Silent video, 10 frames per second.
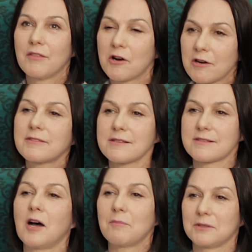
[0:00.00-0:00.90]
The earth
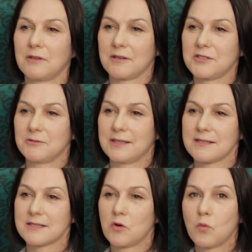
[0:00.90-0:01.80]
does not belong to
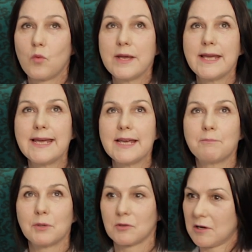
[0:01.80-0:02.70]
us.
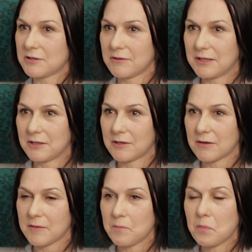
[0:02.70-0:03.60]
We belong to the
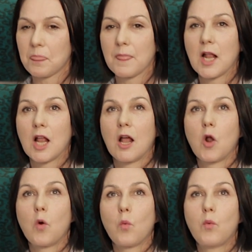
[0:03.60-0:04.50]
earth. Mm.
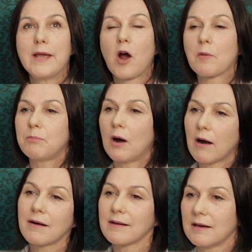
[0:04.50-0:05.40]
We are
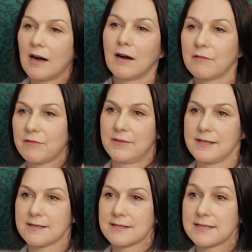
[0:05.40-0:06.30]
part of
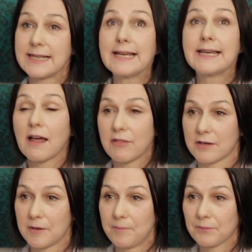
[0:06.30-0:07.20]
this
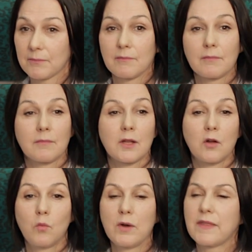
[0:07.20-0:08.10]
together
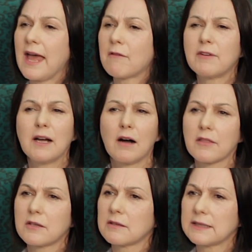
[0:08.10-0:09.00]
with every
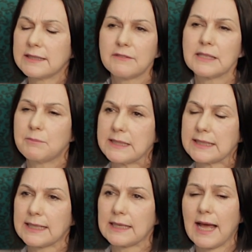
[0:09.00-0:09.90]
other living
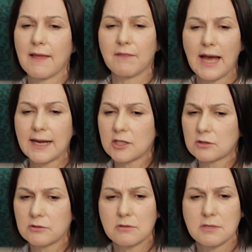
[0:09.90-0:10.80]
being, and that
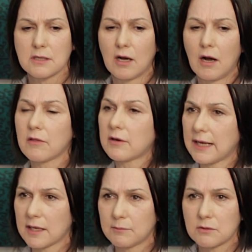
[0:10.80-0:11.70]
includes other
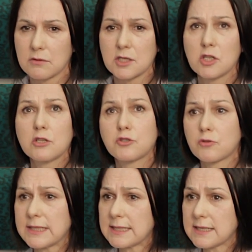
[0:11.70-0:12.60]
animals,
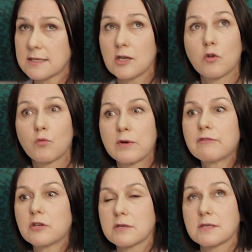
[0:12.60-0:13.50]
trees,
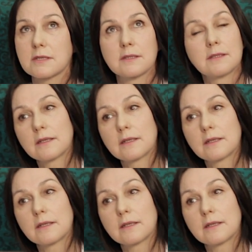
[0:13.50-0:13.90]
rivers,